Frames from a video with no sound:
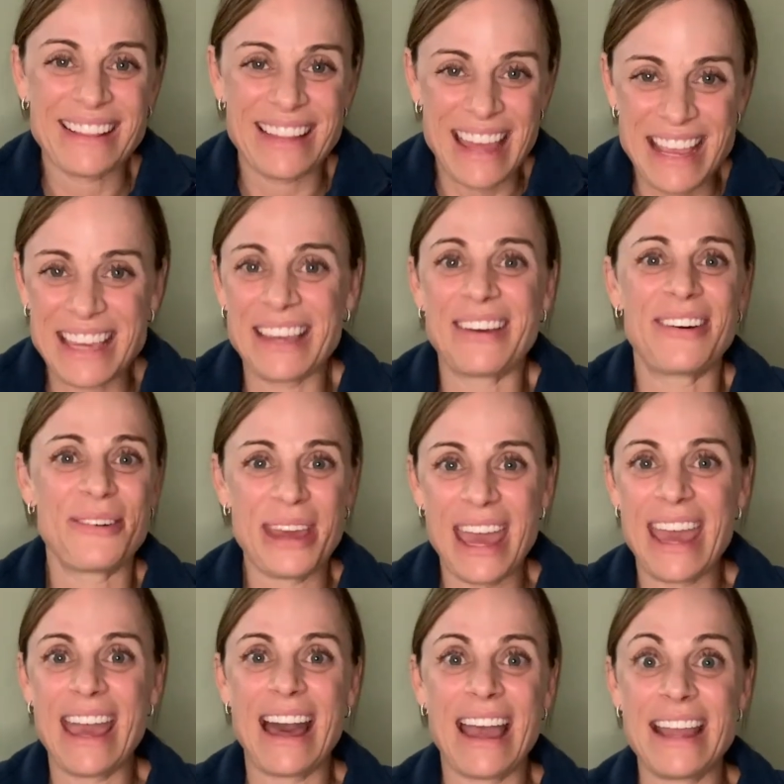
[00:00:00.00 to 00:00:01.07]
Like,
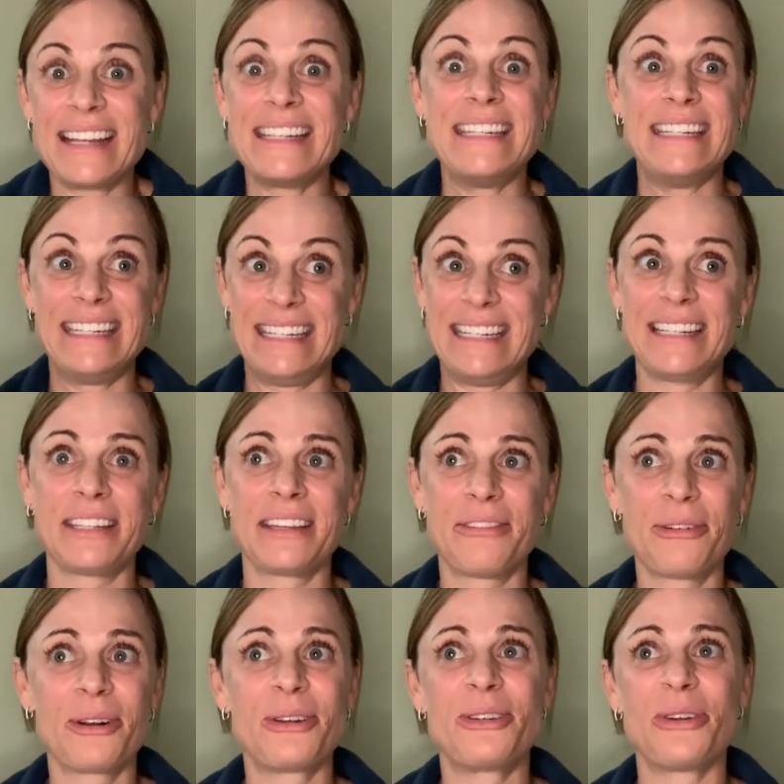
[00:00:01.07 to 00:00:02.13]
okay, I
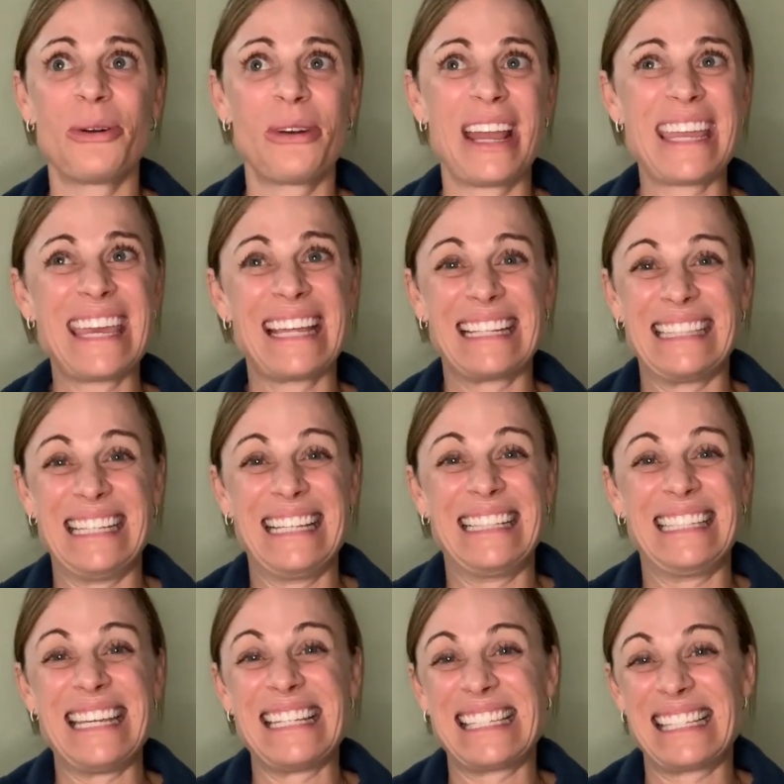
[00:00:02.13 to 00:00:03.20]
delivered, don't I get at
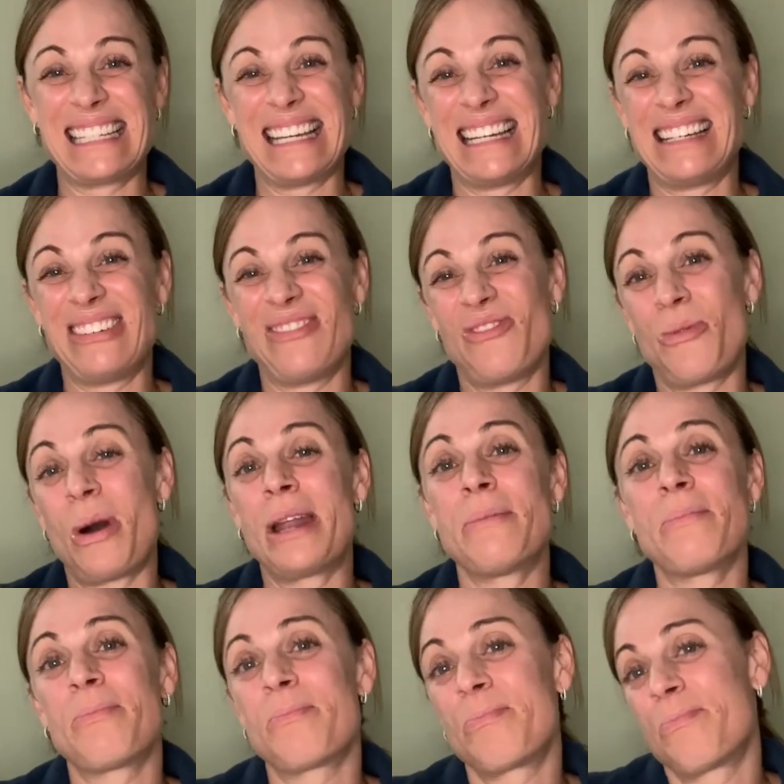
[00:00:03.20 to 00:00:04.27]
least
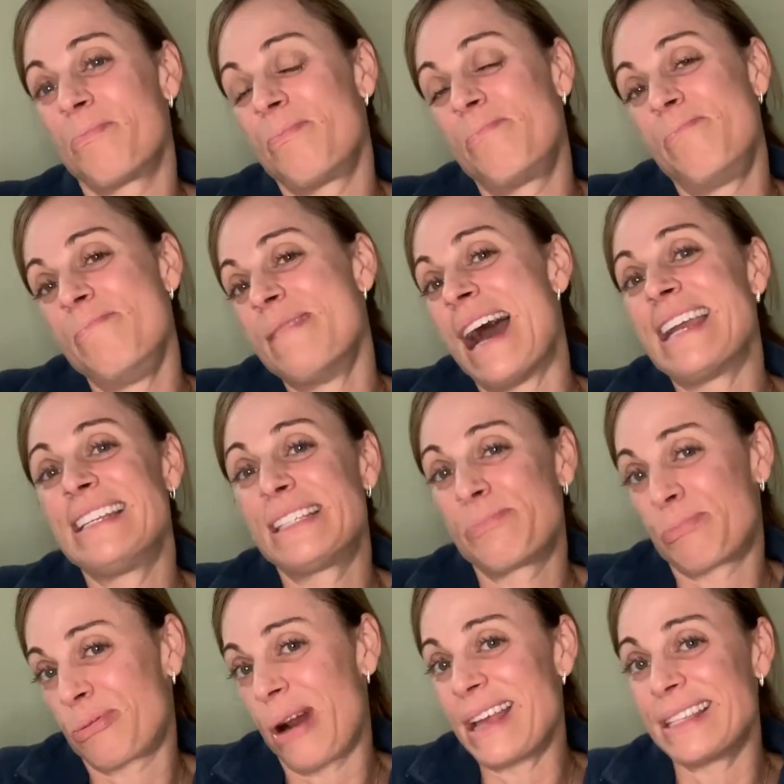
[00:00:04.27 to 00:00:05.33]
one nice
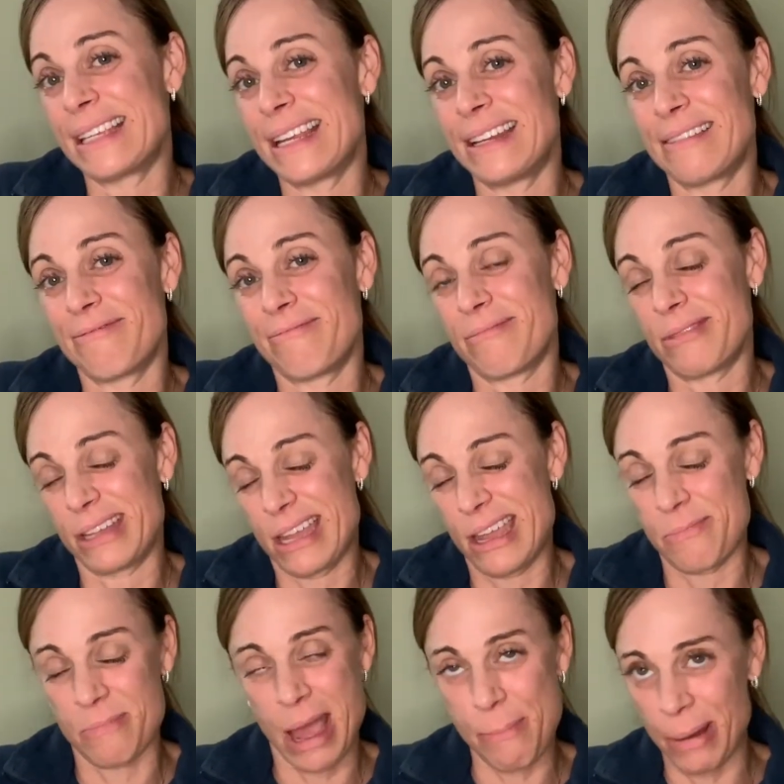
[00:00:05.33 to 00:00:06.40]
present
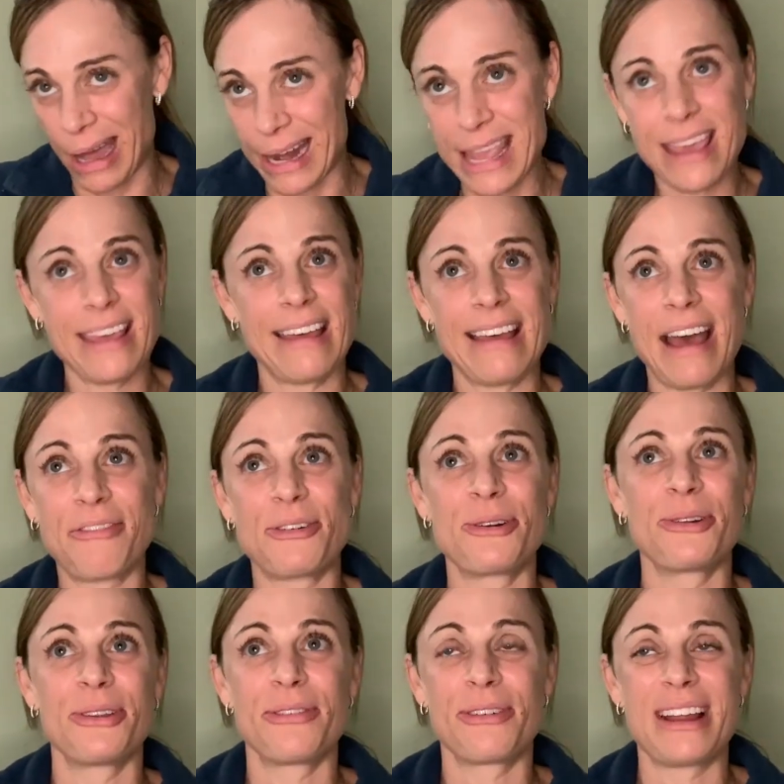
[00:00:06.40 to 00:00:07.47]
in my body after
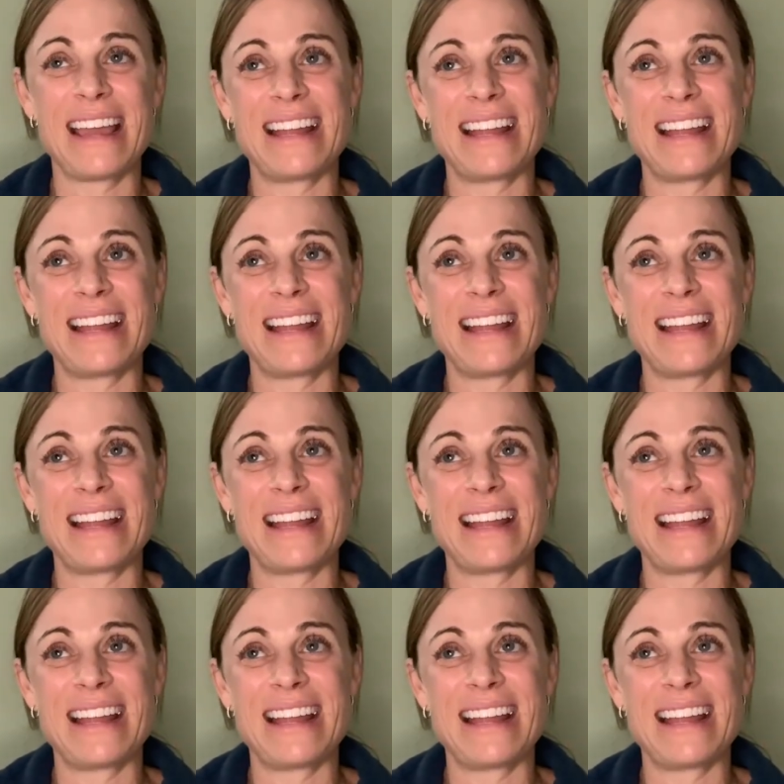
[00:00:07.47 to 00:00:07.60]
delivery?